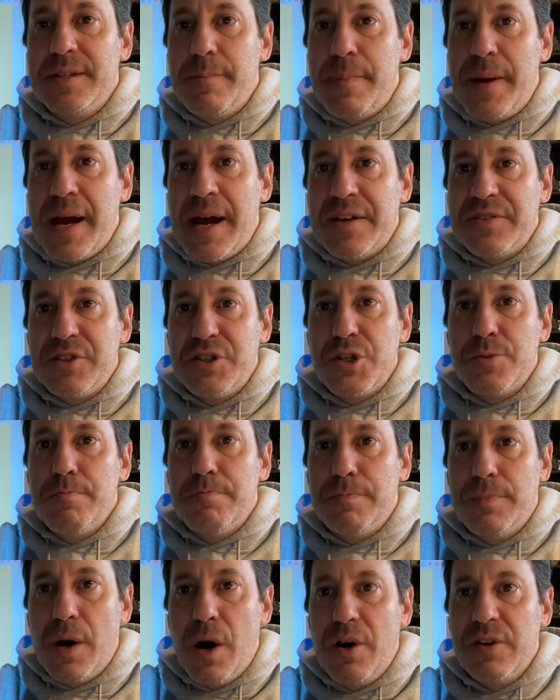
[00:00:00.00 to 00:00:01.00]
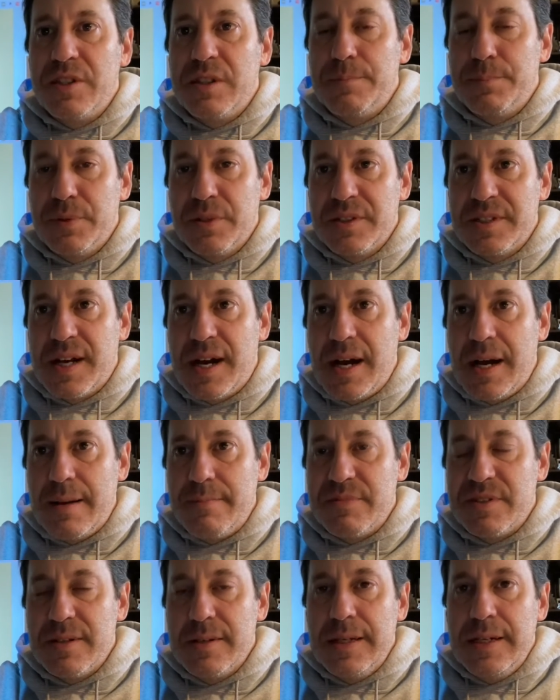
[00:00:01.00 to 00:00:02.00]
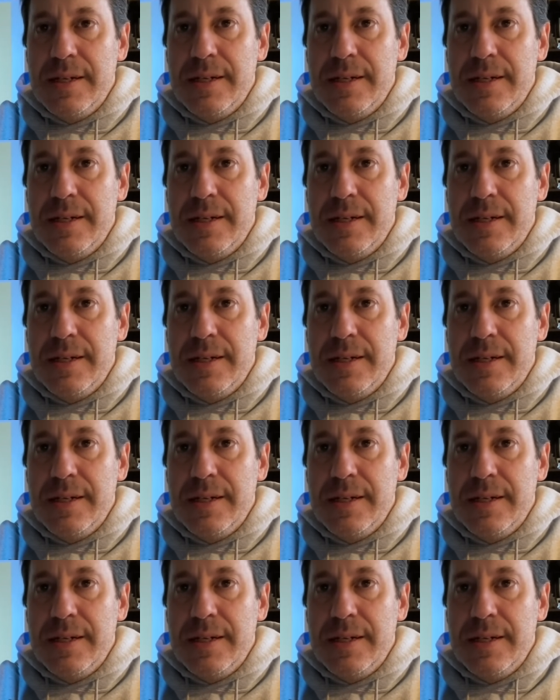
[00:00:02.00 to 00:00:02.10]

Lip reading: the passage multiple times.